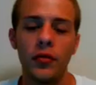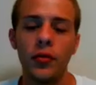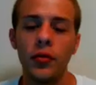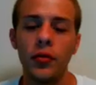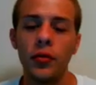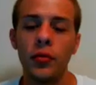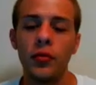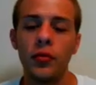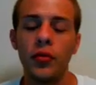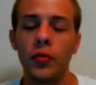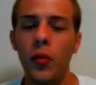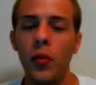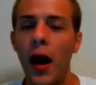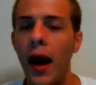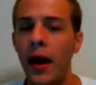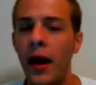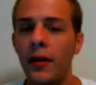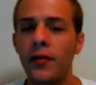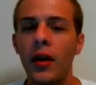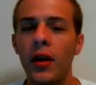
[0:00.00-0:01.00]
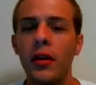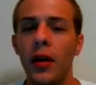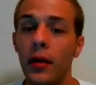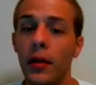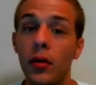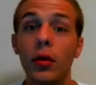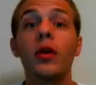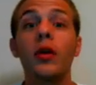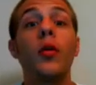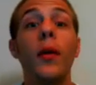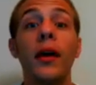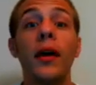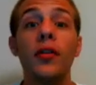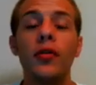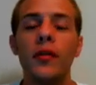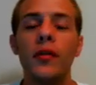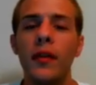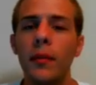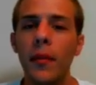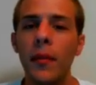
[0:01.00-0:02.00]
to derive another
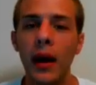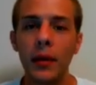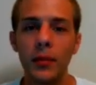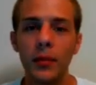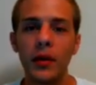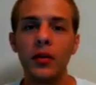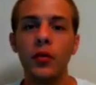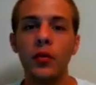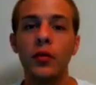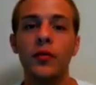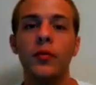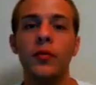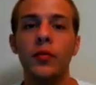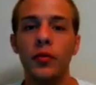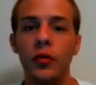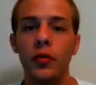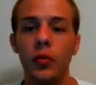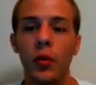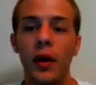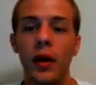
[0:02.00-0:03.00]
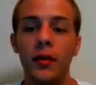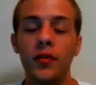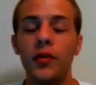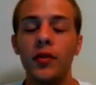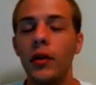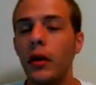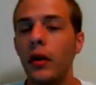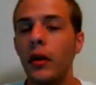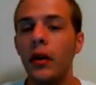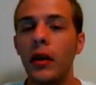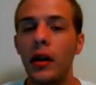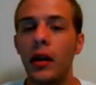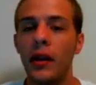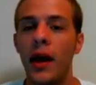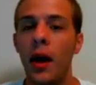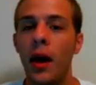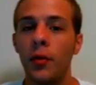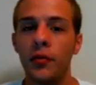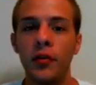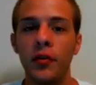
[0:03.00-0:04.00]
equation that might be useful to us and
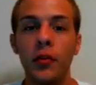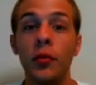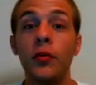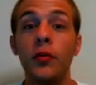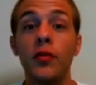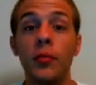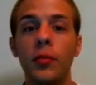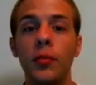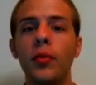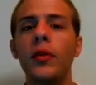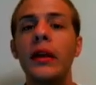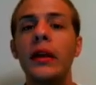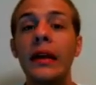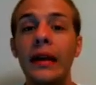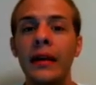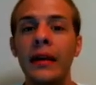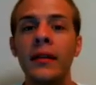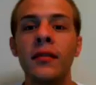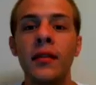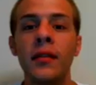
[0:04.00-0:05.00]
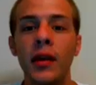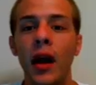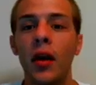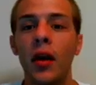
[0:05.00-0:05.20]
allow us to do some pretty easy